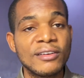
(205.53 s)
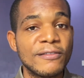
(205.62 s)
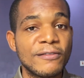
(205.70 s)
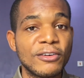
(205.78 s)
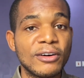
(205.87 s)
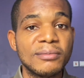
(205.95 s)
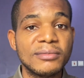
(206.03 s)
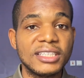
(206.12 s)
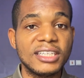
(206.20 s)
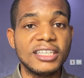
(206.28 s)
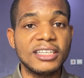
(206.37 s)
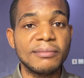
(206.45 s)
from
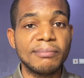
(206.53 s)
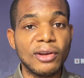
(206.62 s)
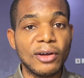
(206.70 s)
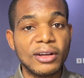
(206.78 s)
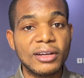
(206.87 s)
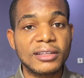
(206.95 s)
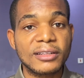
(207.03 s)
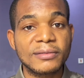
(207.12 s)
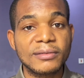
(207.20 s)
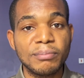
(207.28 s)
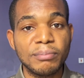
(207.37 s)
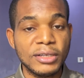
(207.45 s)
the block
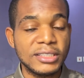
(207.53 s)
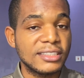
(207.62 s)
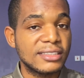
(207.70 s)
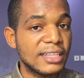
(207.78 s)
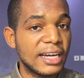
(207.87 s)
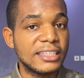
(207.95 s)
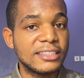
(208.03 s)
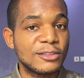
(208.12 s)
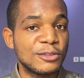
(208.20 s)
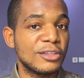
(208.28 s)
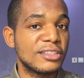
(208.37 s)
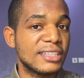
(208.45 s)
purchase site
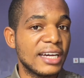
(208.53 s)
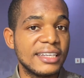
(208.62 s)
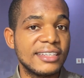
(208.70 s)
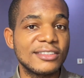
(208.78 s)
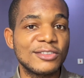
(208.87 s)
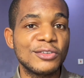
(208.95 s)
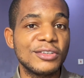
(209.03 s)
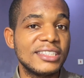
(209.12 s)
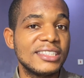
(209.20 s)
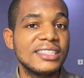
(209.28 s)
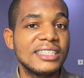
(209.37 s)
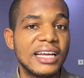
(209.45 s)
to your site, is
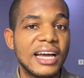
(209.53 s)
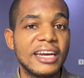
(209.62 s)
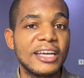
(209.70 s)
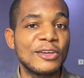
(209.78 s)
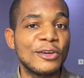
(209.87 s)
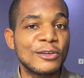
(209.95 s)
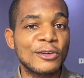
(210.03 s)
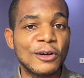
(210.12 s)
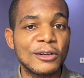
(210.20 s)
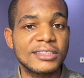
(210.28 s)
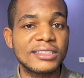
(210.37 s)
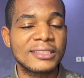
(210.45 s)
already an incurred
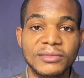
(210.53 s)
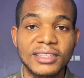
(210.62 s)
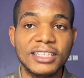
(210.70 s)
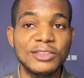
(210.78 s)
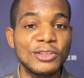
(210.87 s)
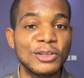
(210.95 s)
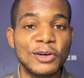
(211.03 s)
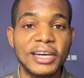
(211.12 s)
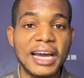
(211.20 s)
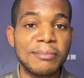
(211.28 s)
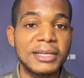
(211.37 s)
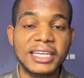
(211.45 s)
cost. This is not only
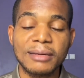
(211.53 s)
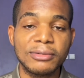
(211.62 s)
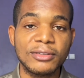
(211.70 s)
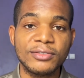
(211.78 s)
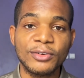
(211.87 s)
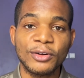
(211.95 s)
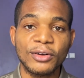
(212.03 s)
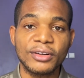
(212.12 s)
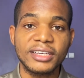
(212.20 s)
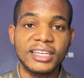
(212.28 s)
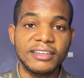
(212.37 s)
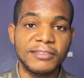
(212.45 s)
applicable for
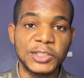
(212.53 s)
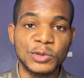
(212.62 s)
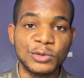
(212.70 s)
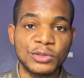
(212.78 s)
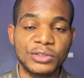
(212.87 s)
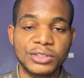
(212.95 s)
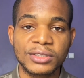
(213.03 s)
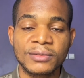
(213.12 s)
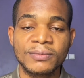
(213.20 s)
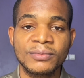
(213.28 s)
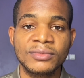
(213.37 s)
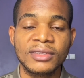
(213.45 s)
individuals
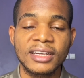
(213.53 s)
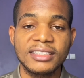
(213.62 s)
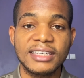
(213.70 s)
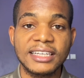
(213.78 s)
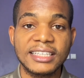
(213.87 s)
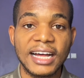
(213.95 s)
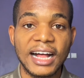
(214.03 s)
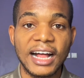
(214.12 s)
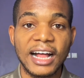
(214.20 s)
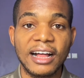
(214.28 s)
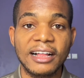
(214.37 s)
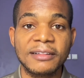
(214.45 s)
that
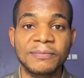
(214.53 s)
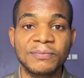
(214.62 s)
are